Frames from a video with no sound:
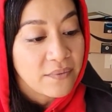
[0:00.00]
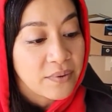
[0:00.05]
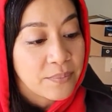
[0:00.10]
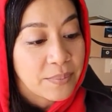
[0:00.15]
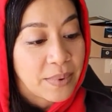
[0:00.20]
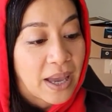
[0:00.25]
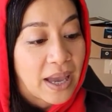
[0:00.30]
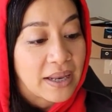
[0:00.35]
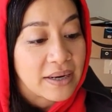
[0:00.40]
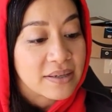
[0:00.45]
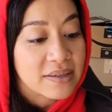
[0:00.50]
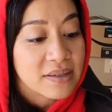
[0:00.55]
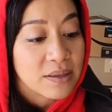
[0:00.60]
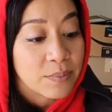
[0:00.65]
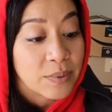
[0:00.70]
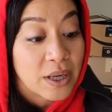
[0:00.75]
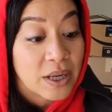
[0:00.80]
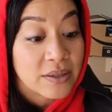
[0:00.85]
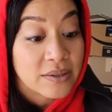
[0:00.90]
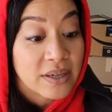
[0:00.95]
it bad,
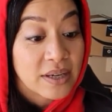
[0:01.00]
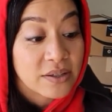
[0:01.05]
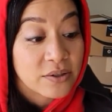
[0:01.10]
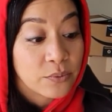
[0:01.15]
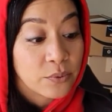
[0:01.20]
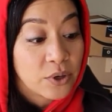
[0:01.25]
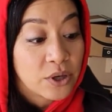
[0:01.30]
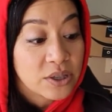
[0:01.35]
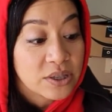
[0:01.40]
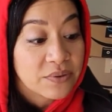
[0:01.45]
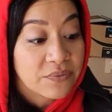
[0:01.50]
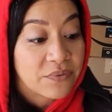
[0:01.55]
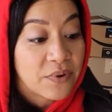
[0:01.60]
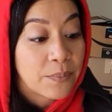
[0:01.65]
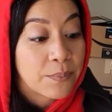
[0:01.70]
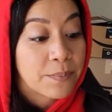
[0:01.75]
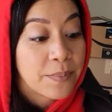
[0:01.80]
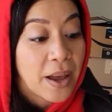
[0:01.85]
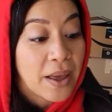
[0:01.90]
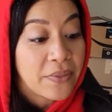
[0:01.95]
someone else has it worse.
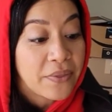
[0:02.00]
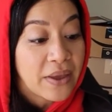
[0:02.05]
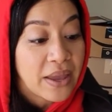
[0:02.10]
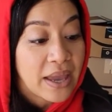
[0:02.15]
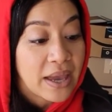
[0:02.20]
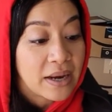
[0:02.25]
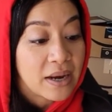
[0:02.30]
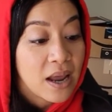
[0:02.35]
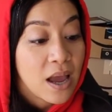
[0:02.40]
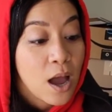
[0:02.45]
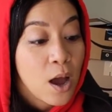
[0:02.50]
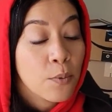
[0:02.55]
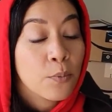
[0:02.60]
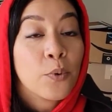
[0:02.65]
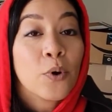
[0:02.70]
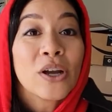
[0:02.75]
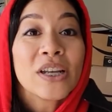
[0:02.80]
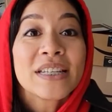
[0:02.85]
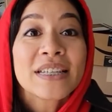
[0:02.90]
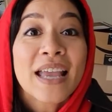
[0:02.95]
From Beth Ann
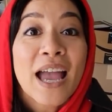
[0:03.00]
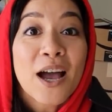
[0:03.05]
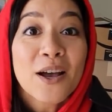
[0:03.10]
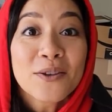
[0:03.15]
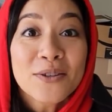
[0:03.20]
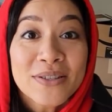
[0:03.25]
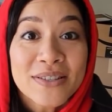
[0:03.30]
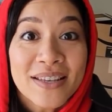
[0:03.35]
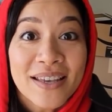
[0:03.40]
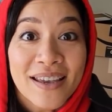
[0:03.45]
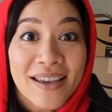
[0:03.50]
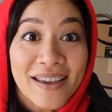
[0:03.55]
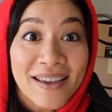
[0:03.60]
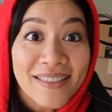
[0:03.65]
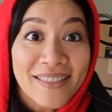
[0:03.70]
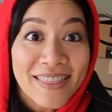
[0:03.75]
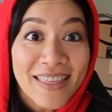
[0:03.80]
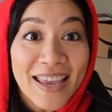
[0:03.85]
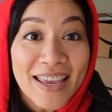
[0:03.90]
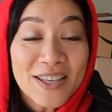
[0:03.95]

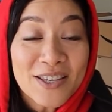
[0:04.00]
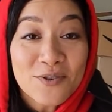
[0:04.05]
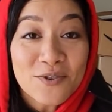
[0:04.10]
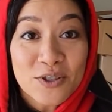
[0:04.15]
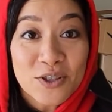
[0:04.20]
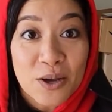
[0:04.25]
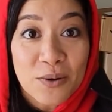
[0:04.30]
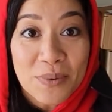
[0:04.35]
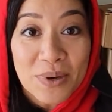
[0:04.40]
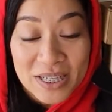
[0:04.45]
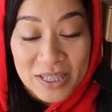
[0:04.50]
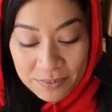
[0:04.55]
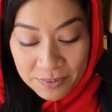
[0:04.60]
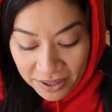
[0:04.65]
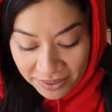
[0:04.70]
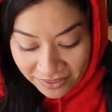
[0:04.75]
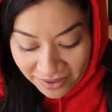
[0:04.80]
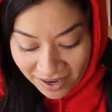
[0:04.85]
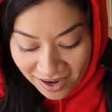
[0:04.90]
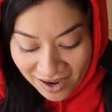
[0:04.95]
Pointkowski. Thank you so much,
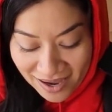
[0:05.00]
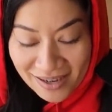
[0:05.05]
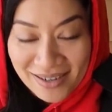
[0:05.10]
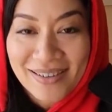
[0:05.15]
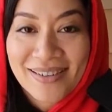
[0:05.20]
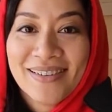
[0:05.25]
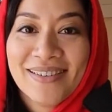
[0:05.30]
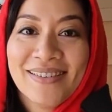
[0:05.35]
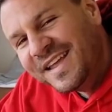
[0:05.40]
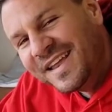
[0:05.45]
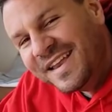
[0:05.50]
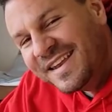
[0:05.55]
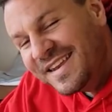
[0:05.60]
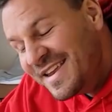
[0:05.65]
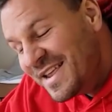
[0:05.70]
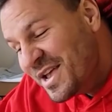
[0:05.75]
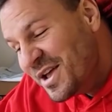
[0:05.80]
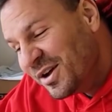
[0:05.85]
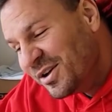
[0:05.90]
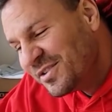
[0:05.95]
Beth Ann. And
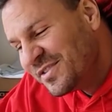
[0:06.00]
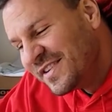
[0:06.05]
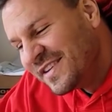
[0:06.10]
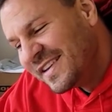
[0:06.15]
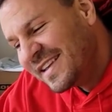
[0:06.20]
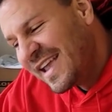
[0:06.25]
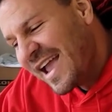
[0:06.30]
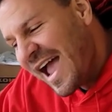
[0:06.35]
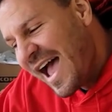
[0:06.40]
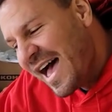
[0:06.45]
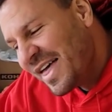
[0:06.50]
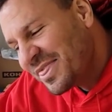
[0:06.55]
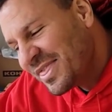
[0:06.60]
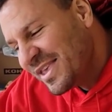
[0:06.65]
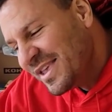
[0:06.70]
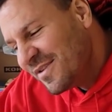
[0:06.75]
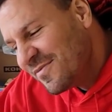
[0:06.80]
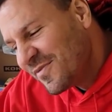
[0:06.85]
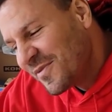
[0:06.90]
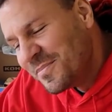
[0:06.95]
Nils and
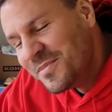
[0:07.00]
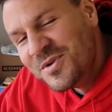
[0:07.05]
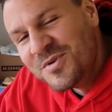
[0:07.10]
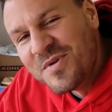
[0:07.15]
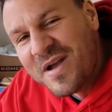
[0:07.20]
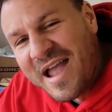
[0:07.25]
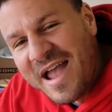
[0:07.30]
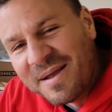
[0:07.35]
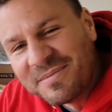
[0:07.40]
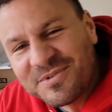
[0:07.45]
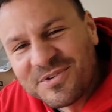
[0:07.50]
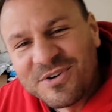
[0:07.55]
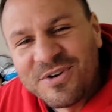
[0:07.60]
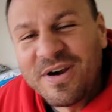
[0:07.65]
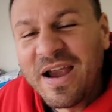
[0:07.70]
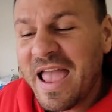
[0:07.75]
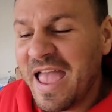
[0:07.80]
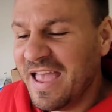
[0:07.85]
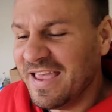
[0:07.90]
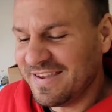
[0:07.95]
Kathy from New
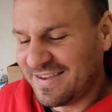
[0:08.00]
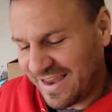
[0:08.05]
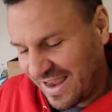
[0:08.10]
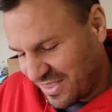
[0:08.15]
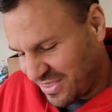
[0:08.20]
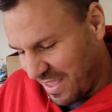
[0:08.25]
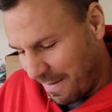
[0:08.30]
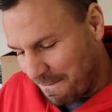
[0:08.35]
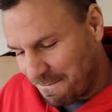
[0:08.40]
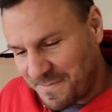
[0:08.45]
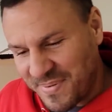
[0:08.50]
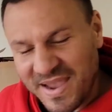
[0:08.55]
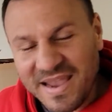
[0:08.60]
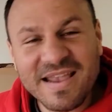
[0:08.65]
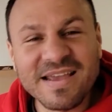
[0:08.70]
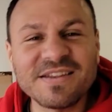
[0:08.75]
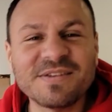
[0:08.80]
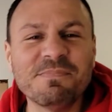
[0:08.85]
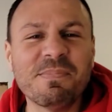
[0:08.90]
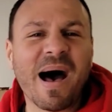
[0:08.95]
Hampshire sent the
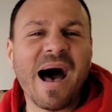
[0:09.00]
biggest